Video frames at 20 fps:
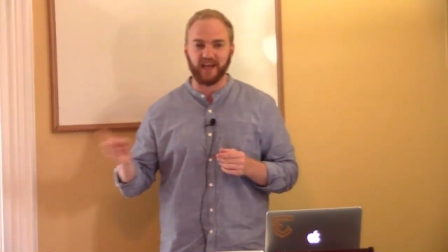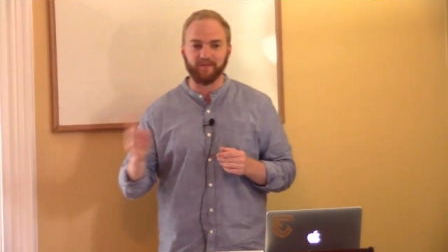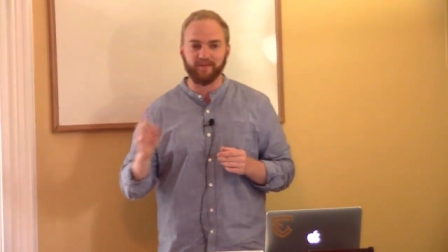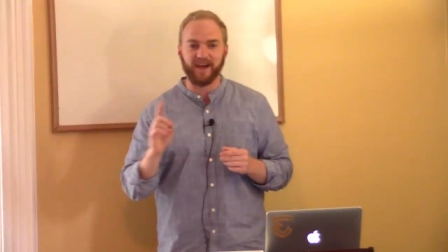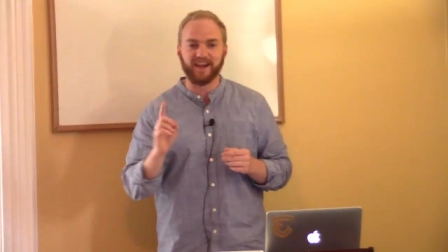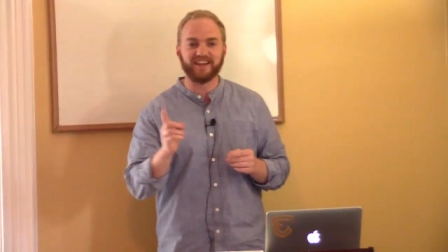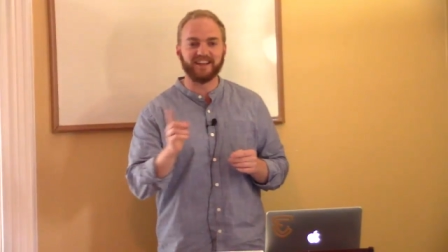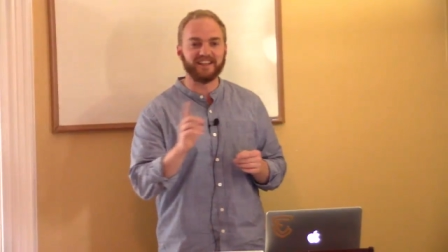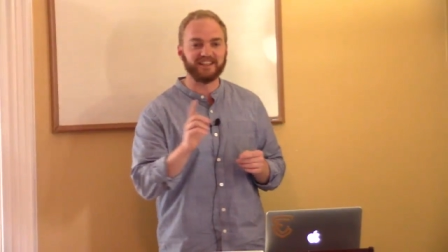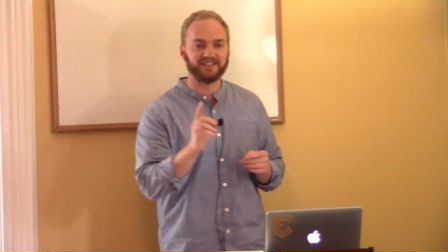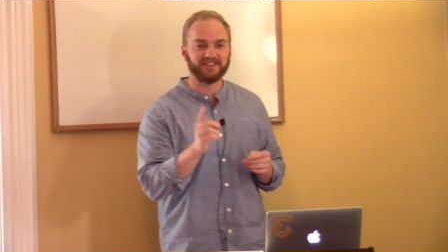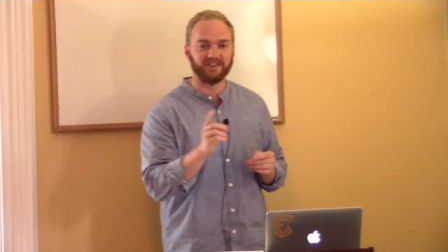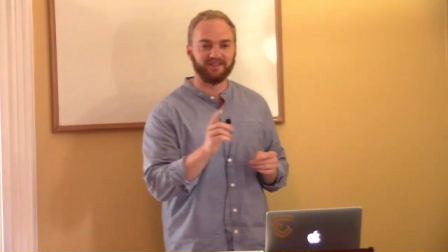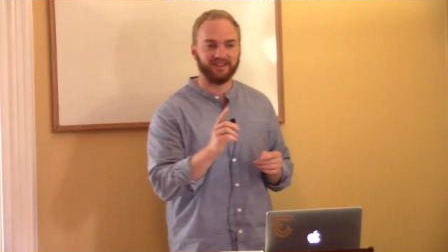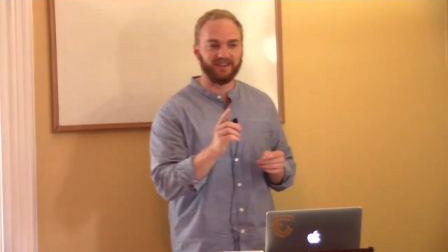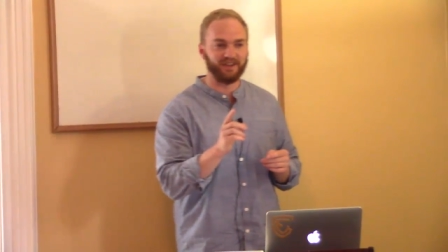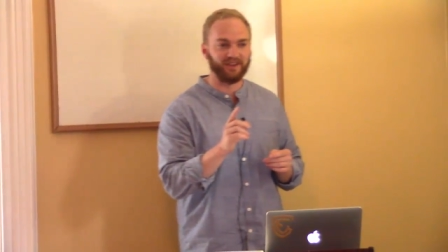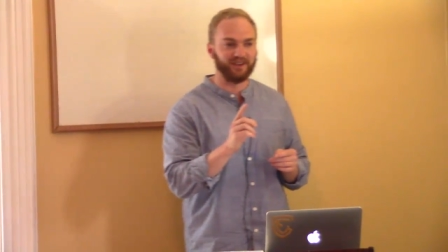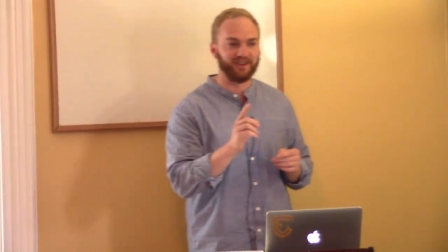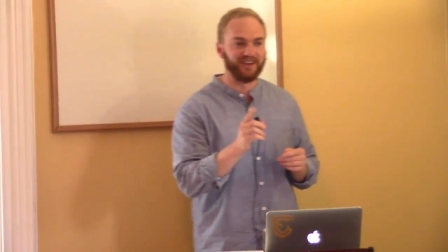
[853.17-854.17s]
I bet each of
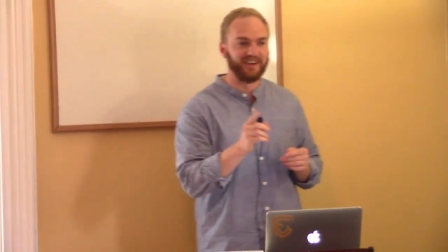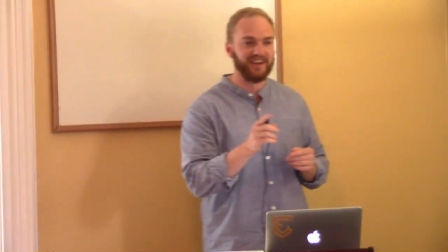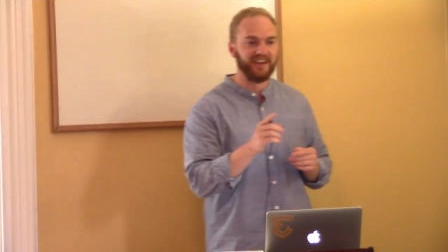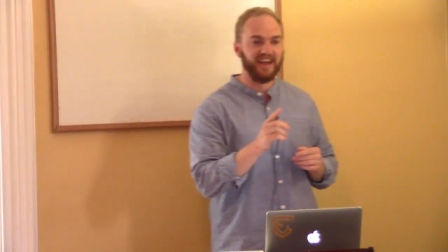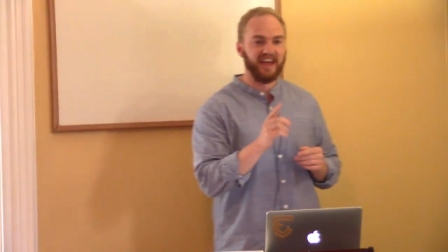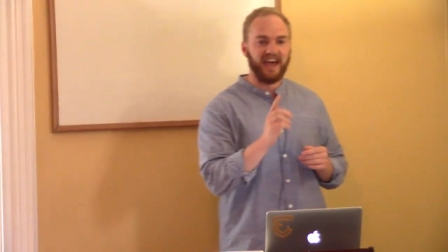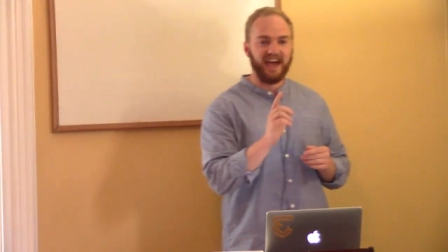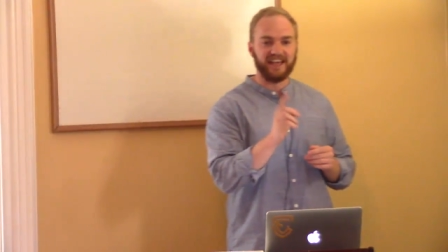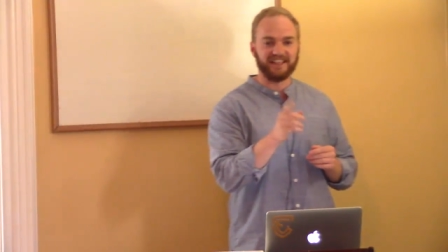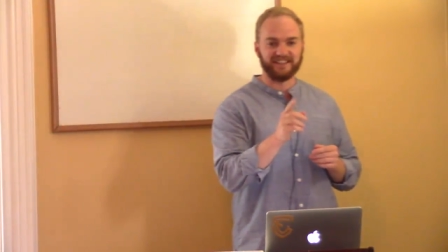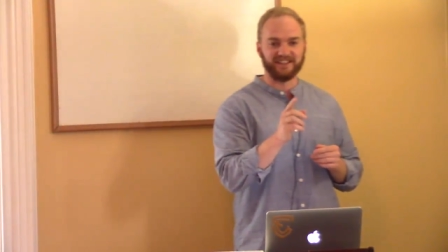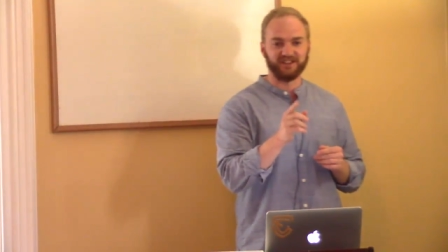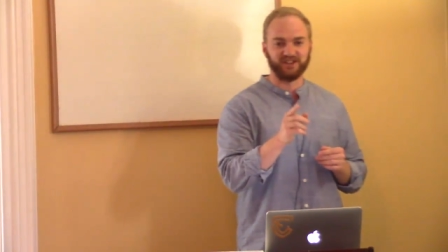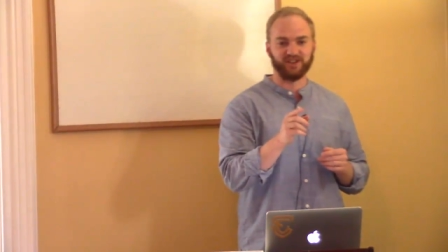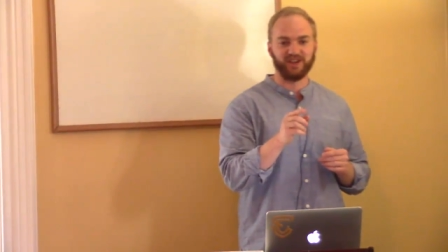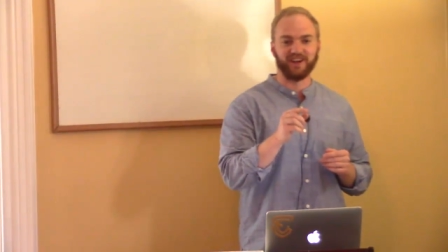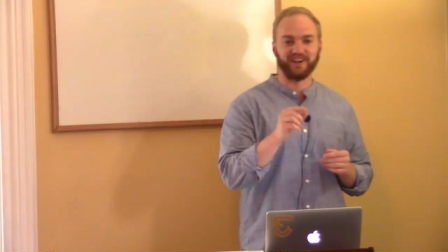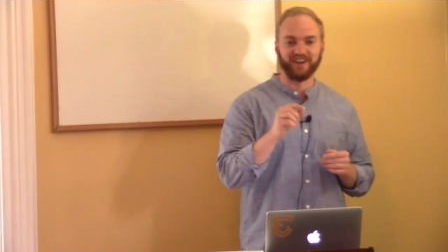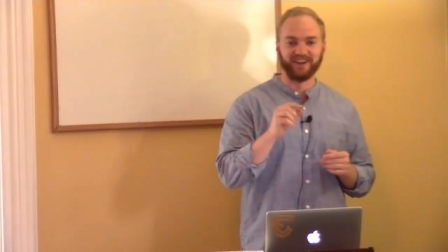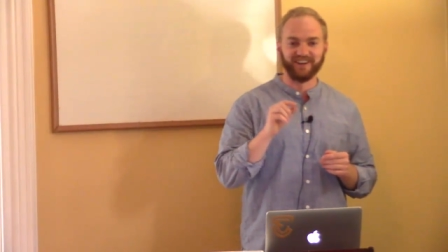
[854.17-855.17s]
you has a
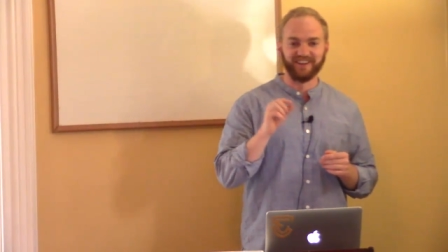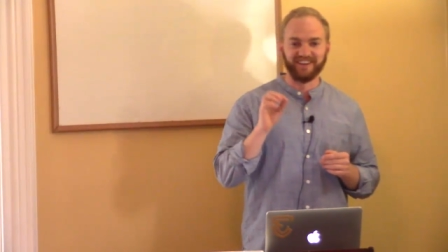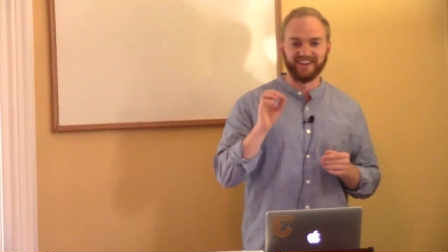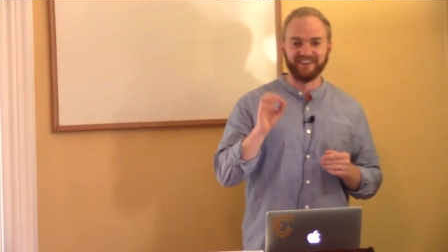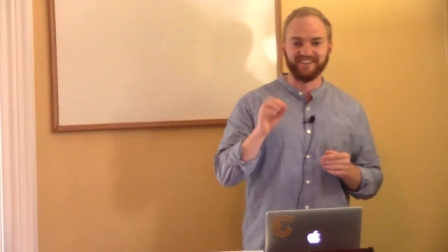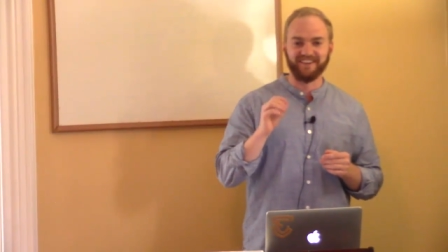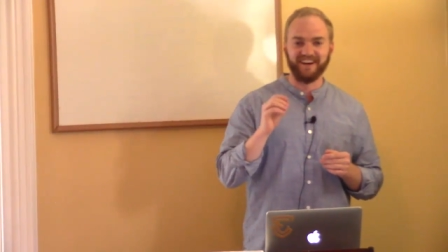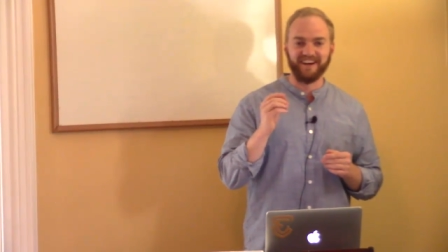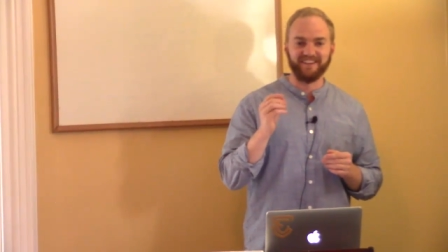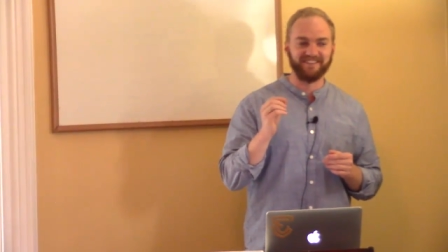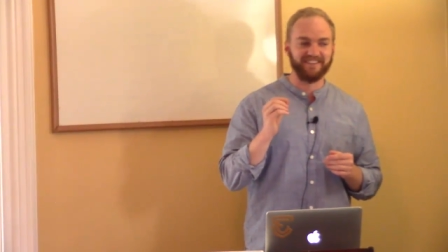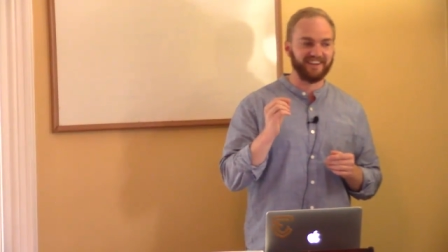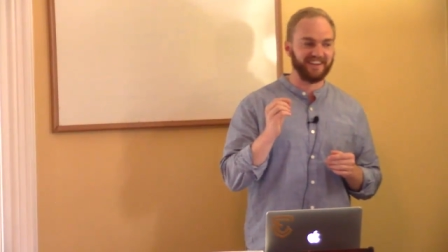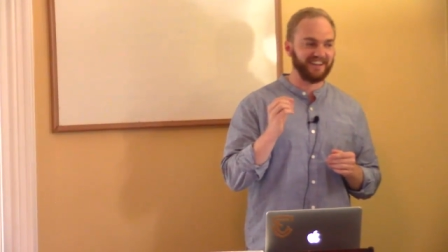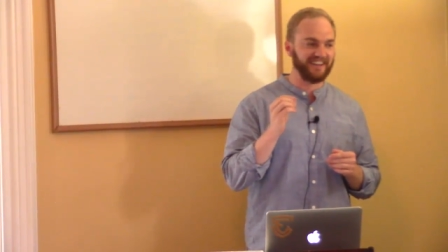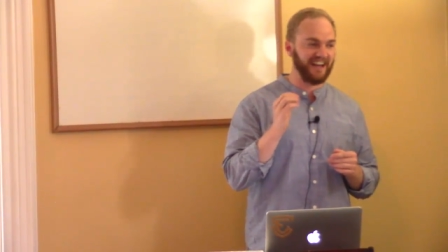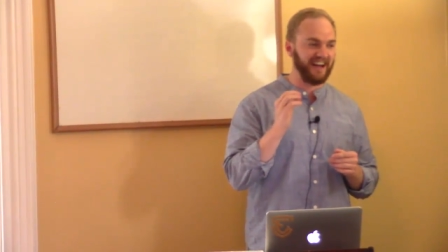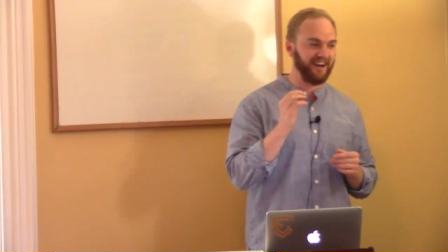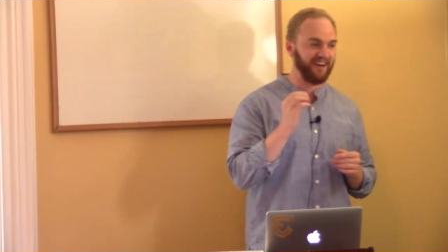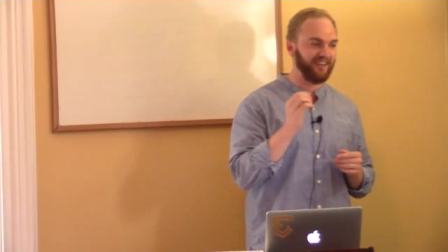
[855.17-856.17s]
trigger that if I
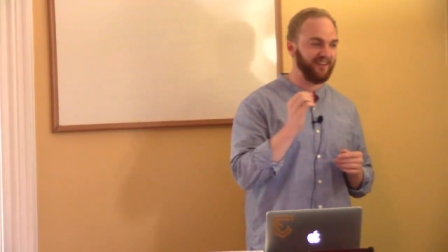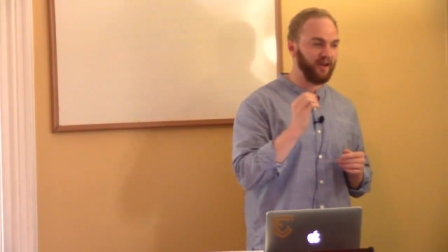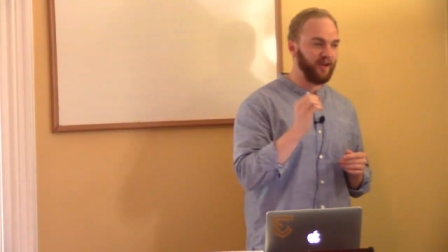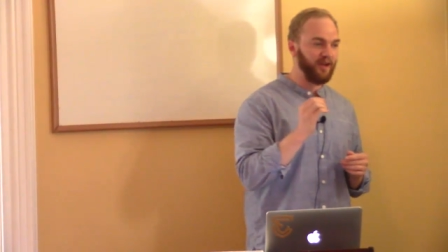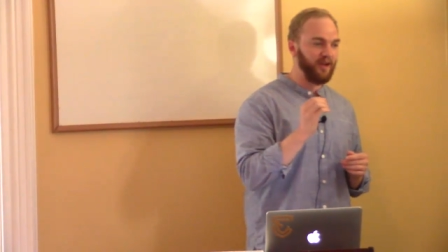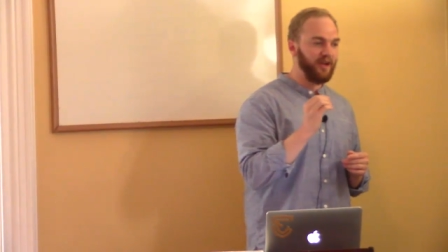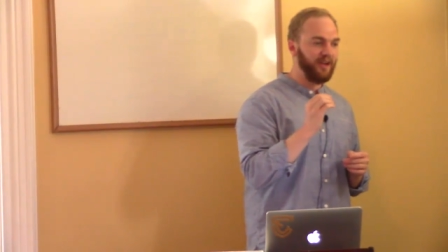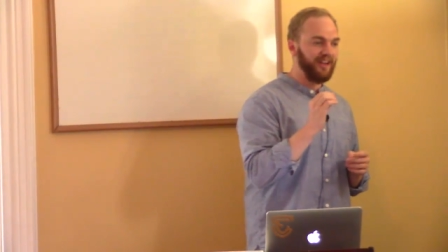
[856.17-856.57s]
figured out,